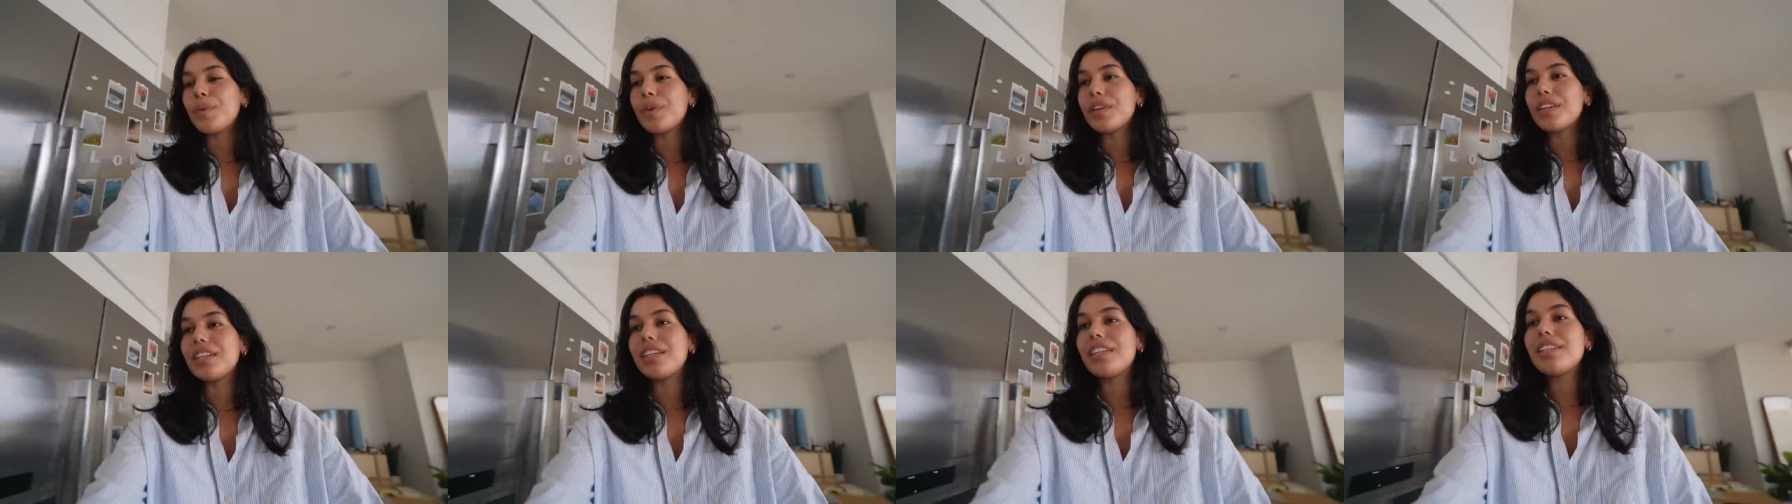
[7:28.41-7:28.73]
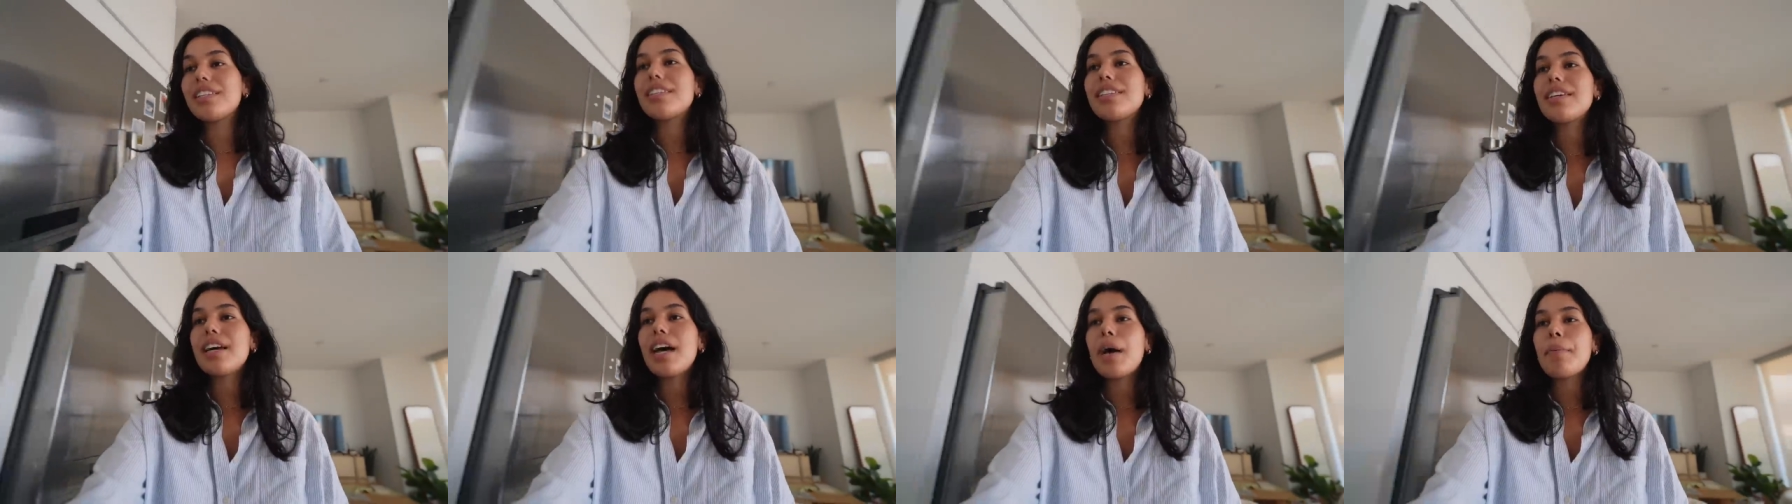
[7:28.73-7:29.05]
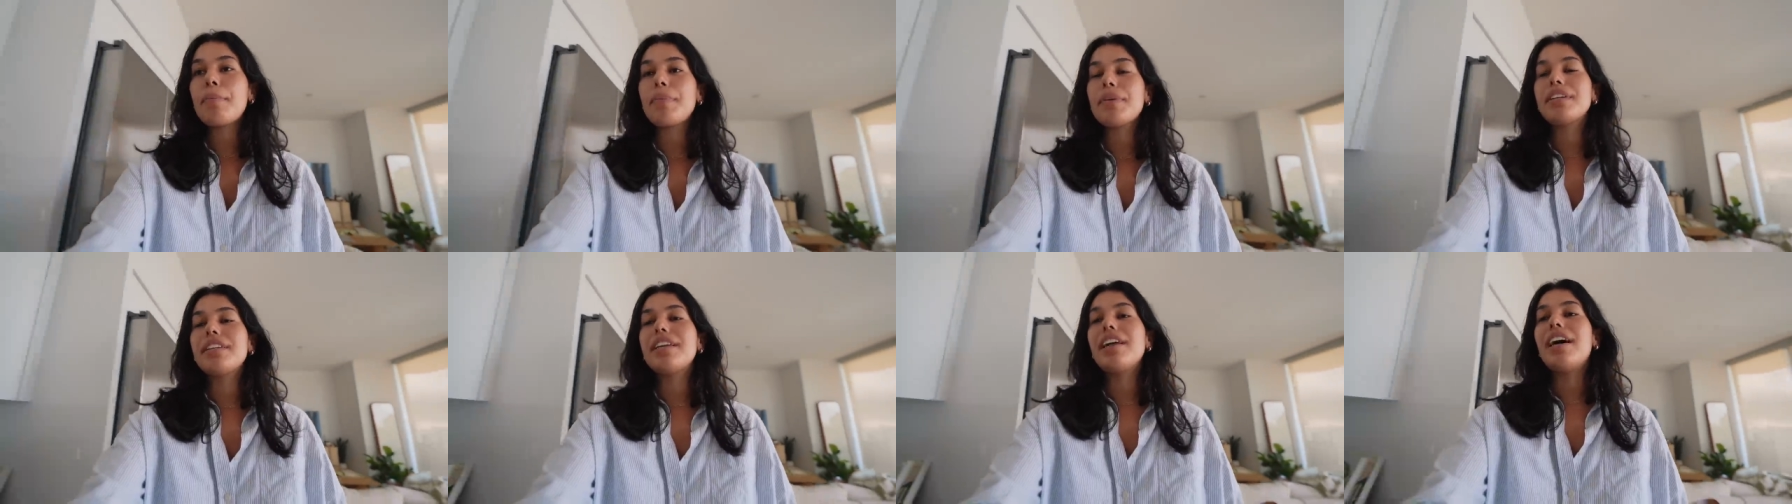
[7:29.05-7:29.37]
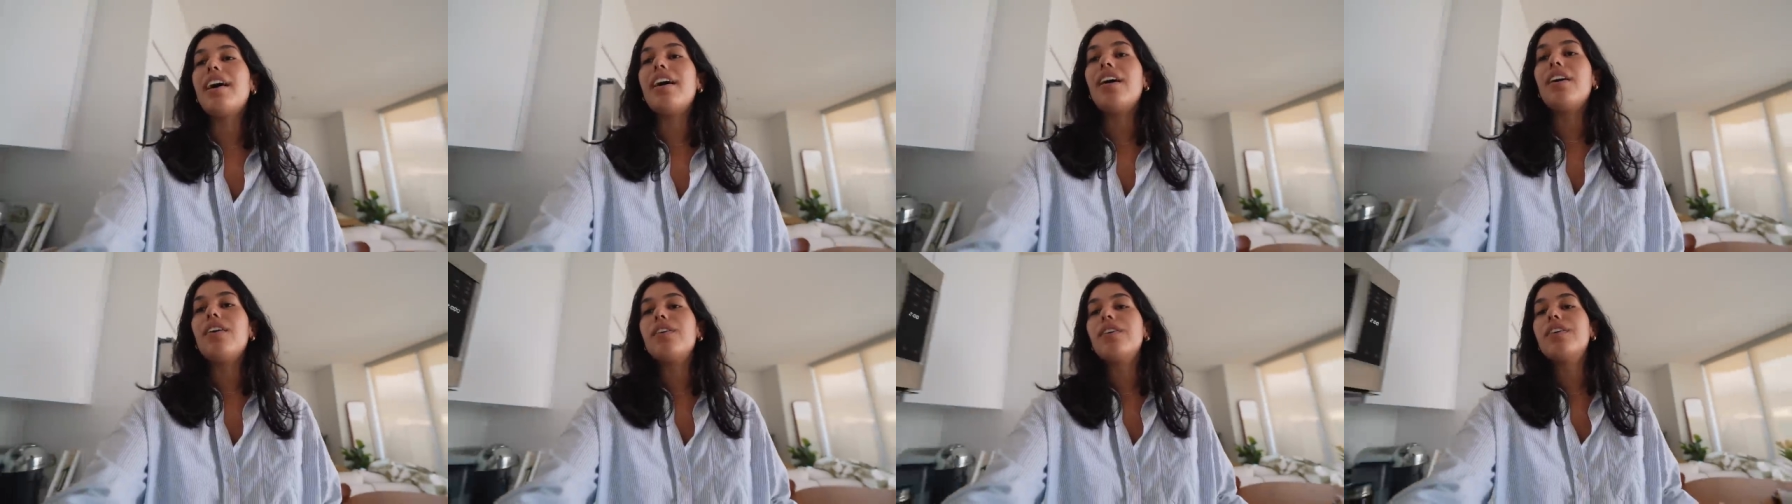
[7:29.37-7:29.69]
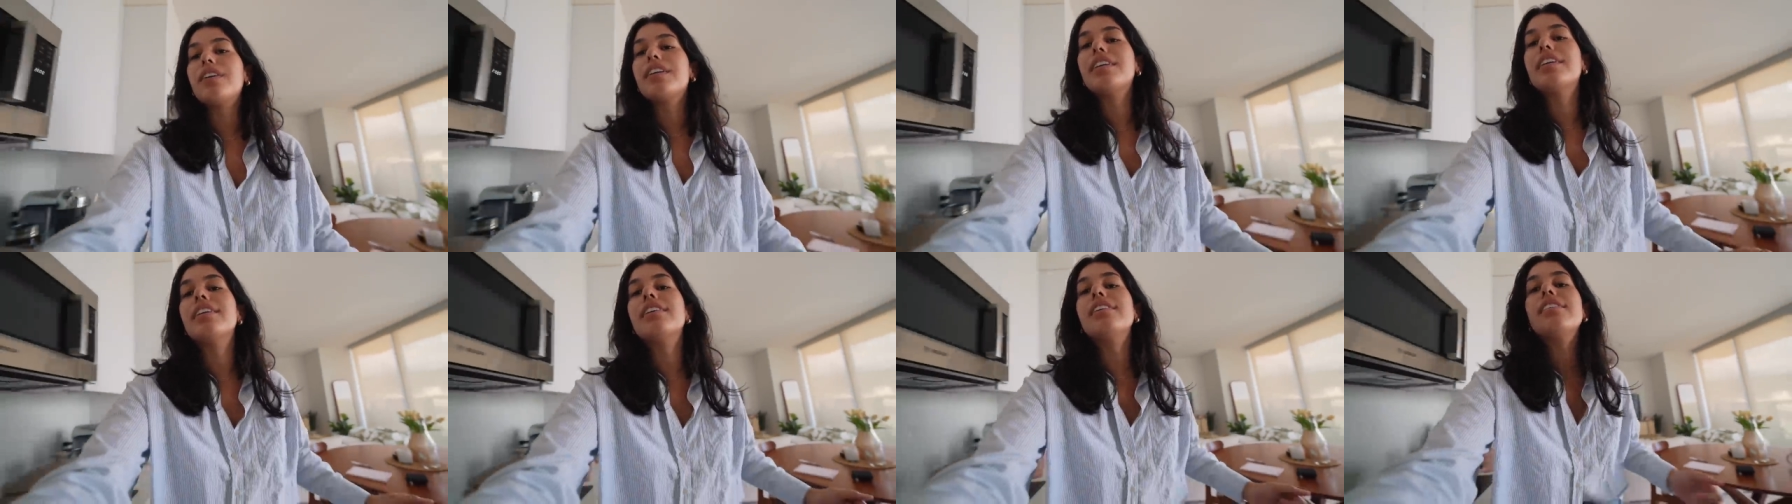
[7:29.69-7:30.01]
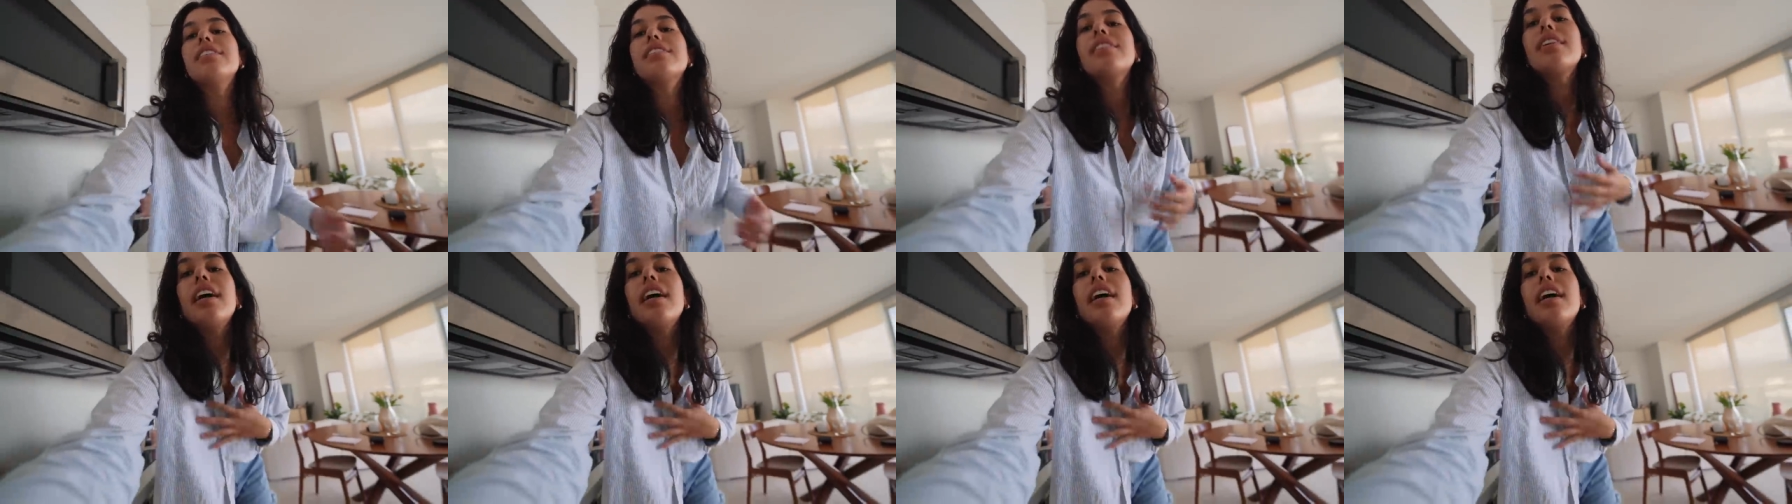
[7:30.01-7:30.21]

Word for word: What needs to happen now is